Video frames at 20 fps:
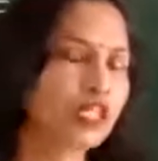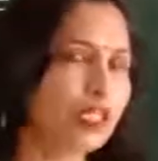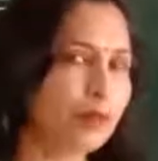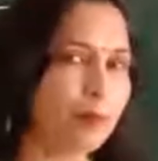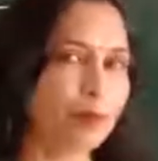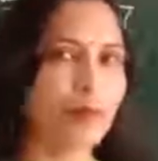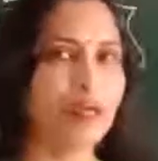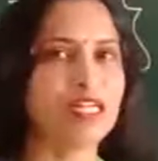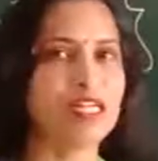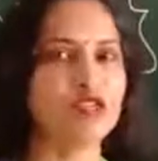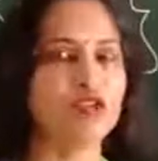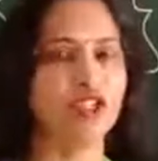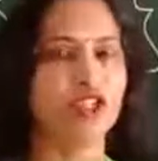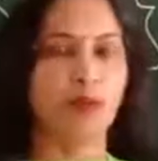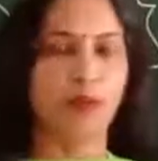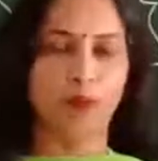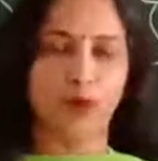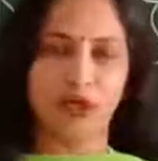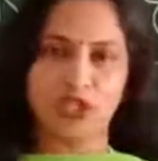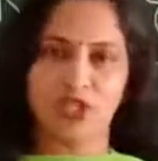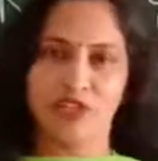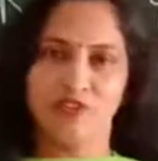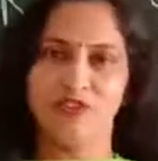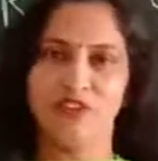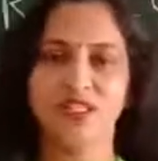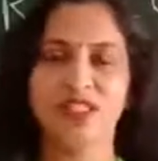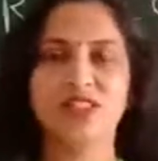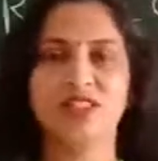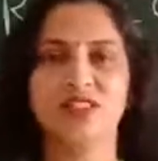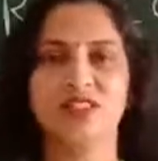depends on the potential
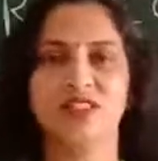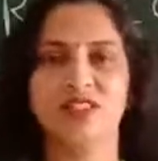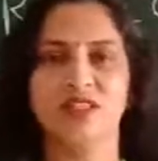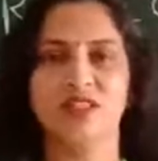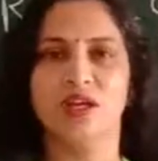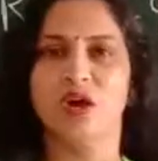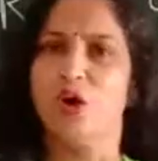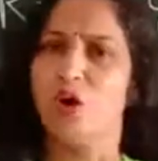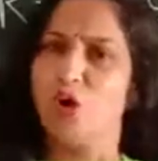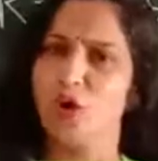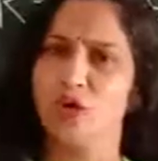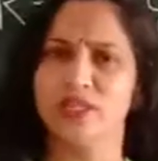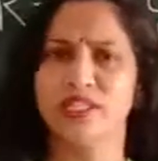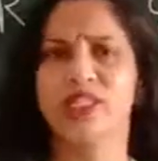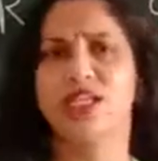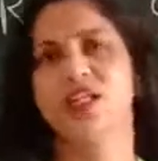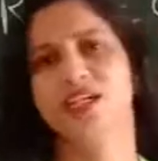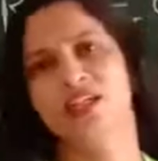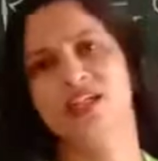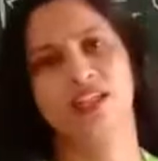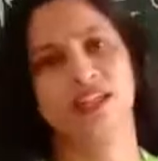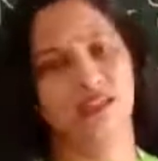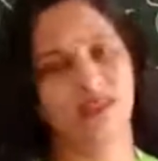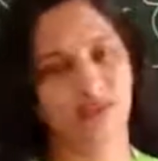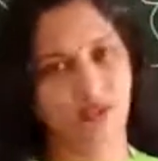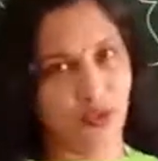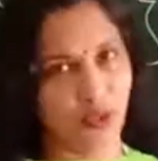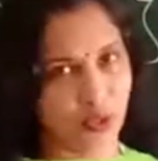difference or the current flowing